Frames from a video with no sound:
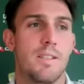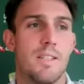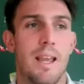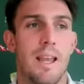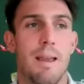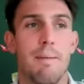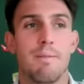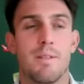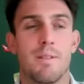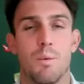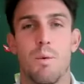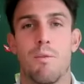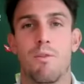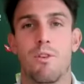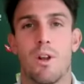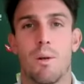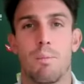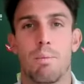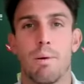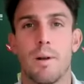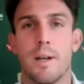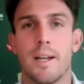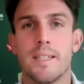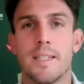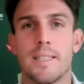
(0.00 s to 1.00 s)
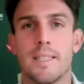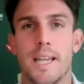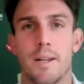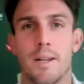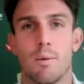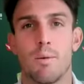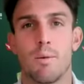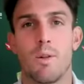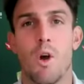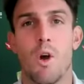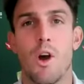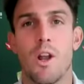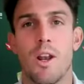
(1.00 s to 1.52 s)
seems that we've got a pretty
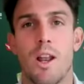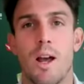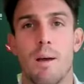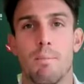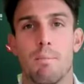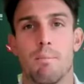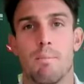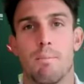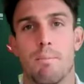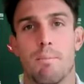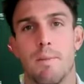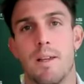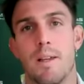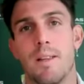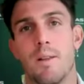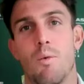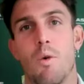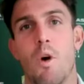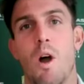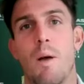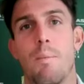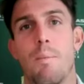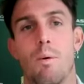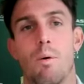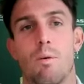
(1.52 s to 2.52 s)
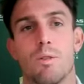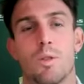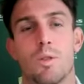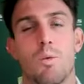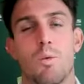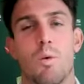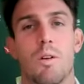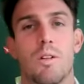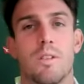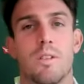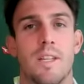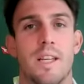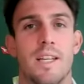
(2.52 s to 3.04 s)
settled lineup in the white ball
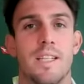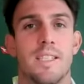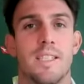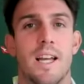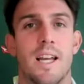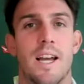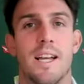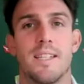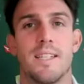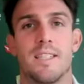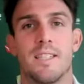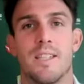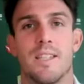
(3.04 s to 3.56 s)
squads these days.